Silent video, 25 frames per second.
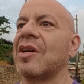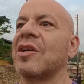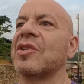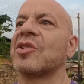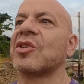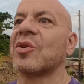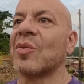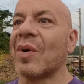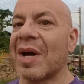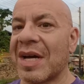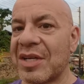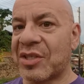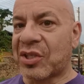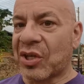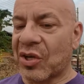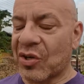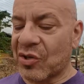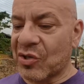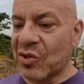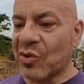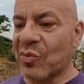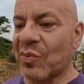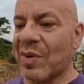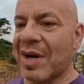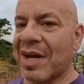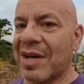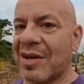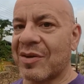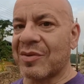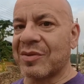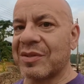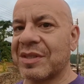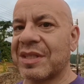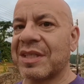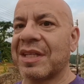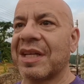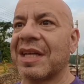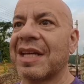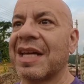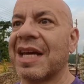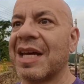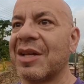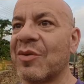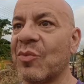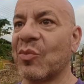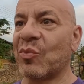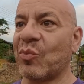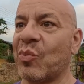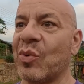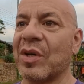So I turned around
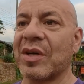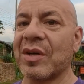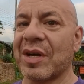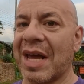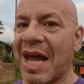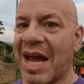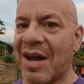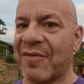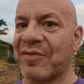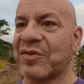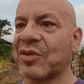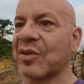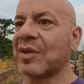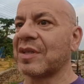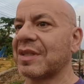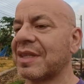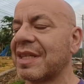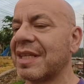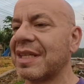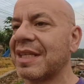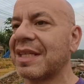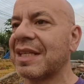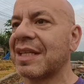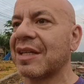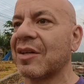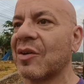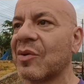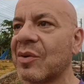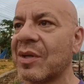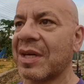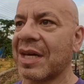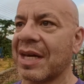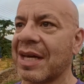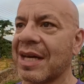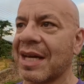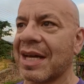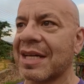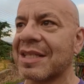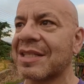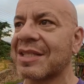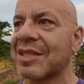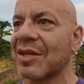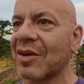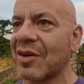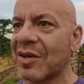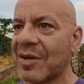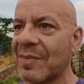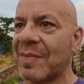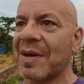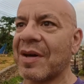and went after it thinking, okay, I
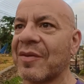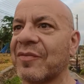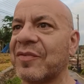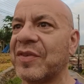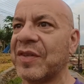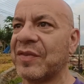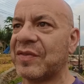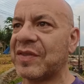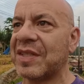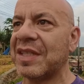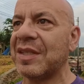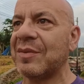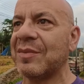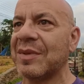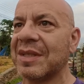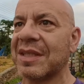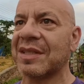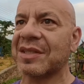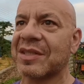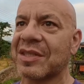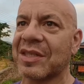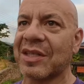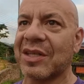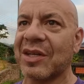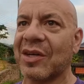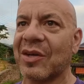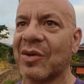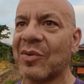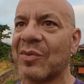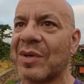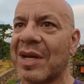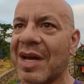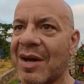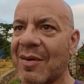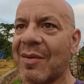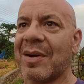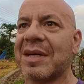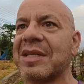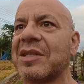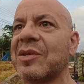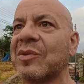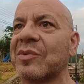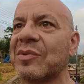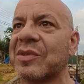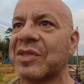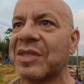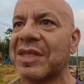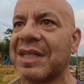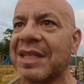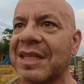saw it about 15 minutes ago, now I
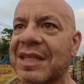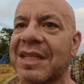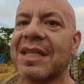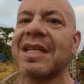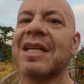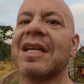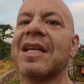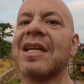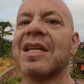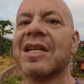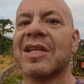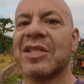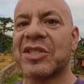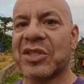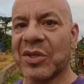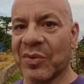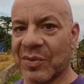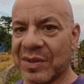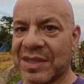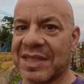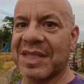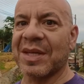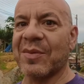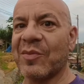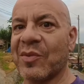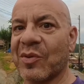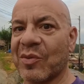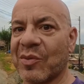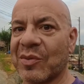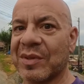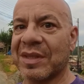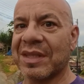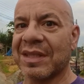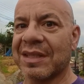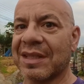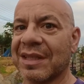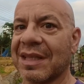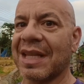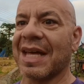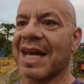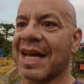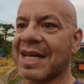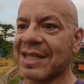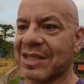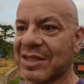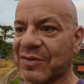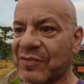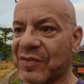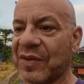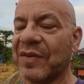don't see it, so it's somewhere within the
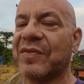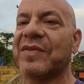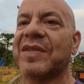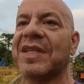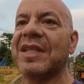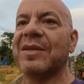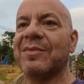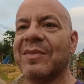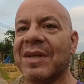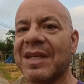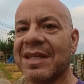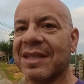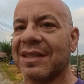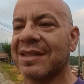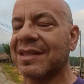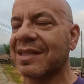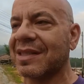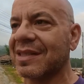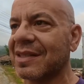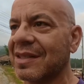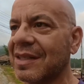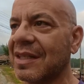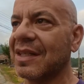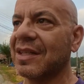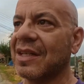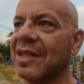last 15 minutes.